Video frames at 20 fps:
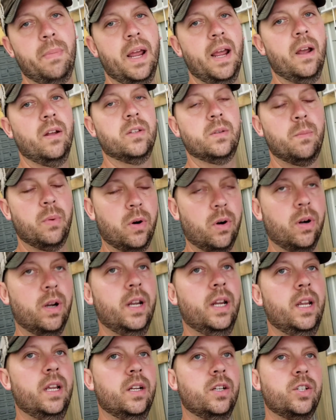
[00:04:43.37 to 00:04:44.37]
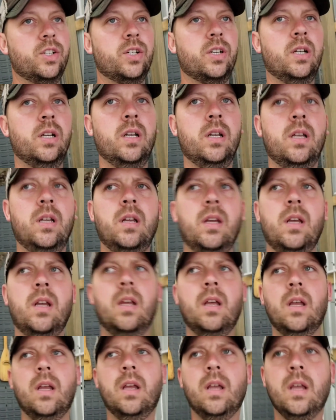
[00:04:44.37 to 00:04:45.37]
pounds per inch,
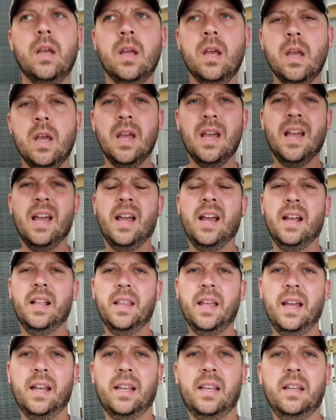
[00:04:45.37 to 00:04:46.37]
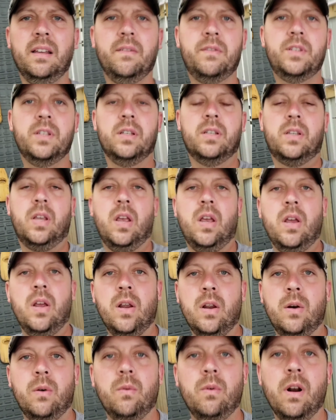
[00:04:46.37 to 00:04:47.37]
and that gives us
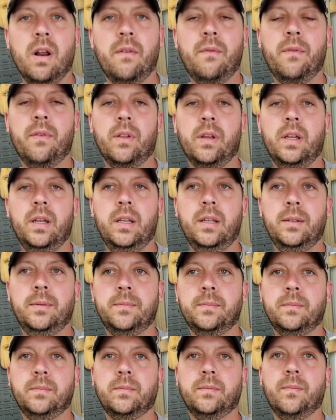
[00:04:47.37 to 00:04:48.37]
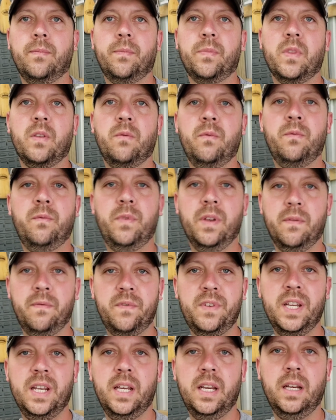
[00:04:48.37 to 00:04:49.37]
roughly
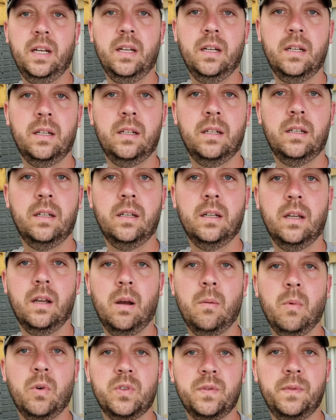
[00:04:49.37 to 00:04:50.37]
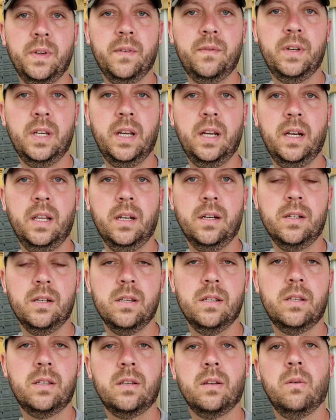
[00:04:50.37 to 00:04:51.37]
15, almost 15
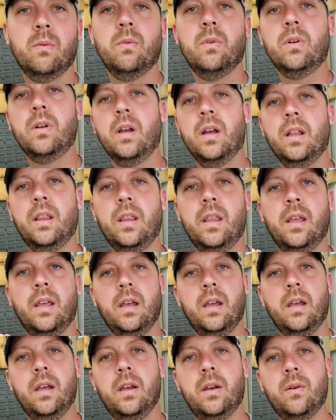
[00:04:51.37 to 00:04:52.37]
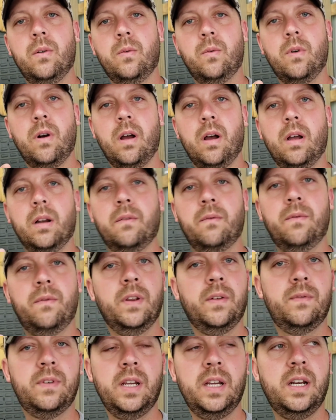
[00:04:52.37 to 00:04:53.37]
inches. So we'll cut the rod
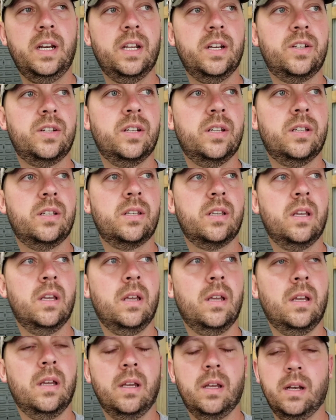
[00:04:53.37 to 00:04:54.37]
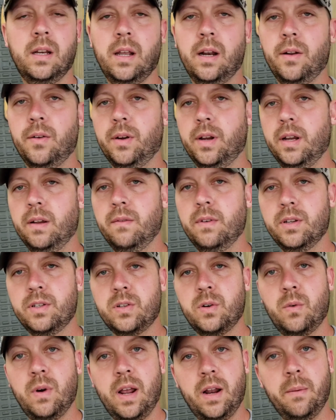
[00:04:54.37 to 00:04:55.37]
15 inches, and that'll give
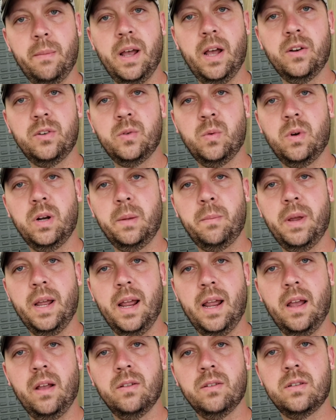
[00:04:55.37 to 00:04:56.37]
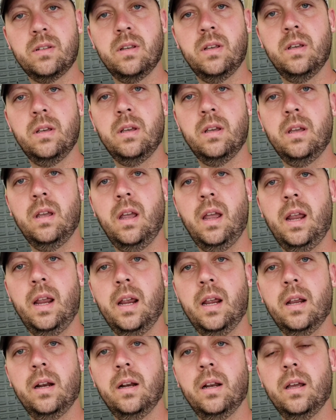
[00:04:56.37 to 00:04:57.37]
us around about 20 pounds.
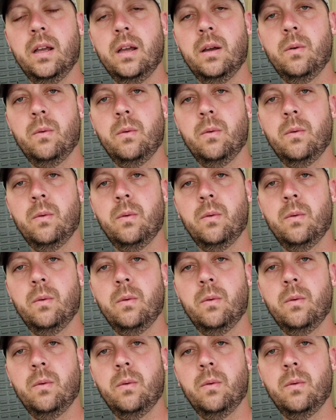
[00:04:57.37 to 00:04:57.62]
And